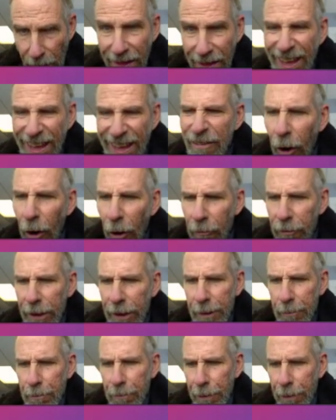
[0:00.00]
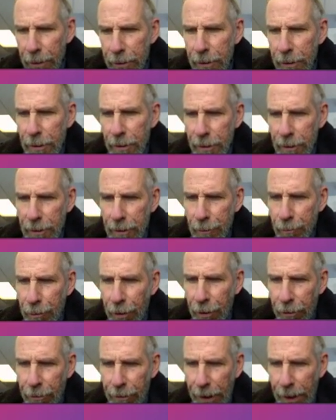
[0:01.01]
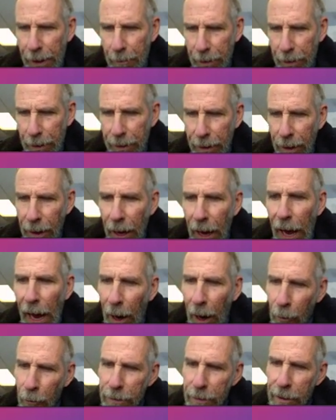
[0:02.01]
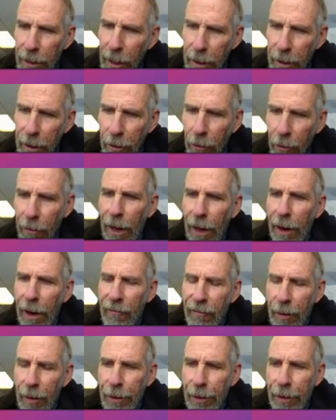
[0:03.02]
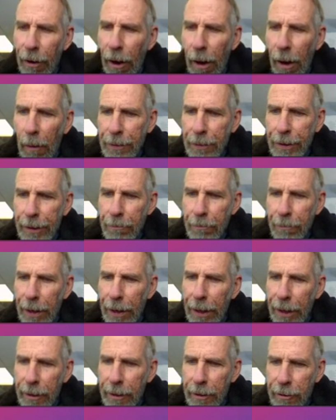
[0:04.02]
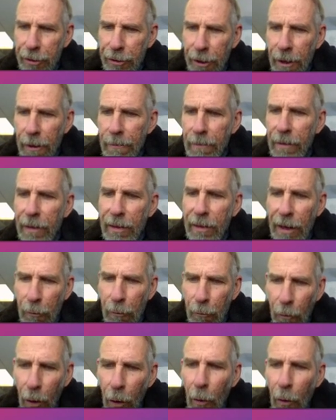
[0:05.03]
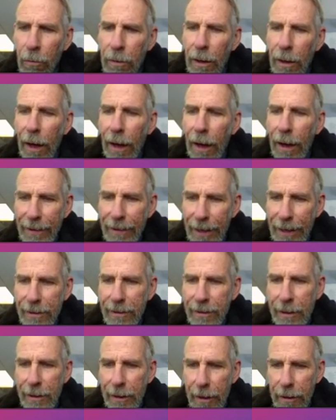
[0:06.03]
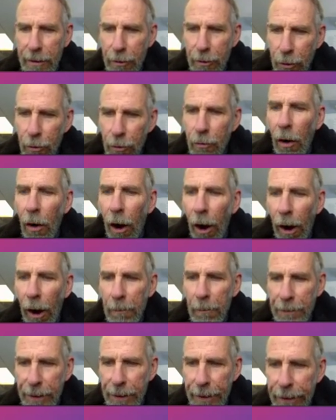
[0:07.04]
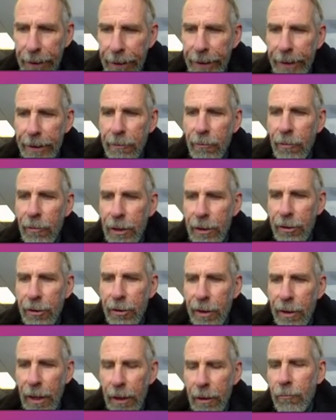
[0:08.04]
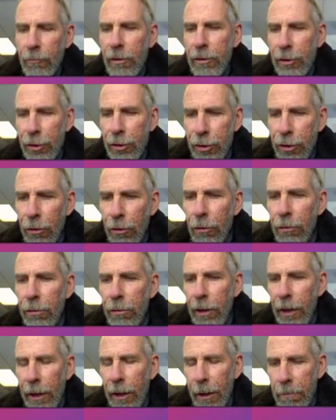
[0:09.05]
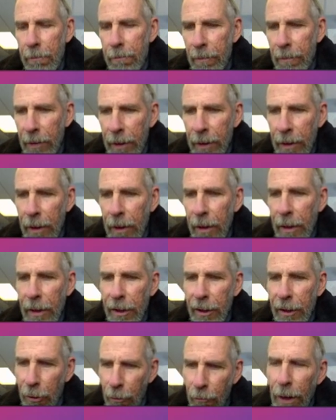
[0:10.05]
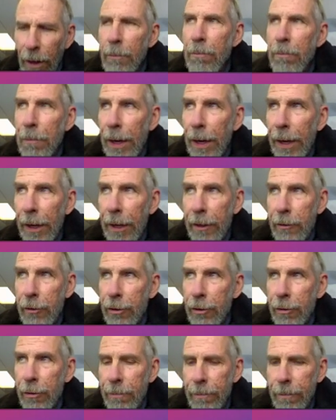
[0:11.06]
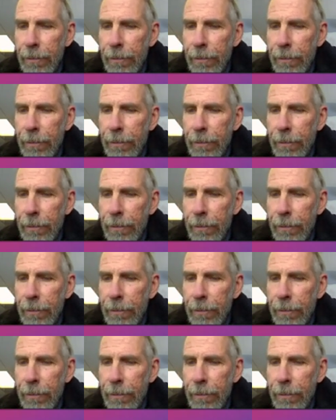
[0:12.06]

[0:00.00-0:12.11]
they've already purchased this program, but how would they know that from your opt-in page? They won't unless they do opt in, which then will show them your web page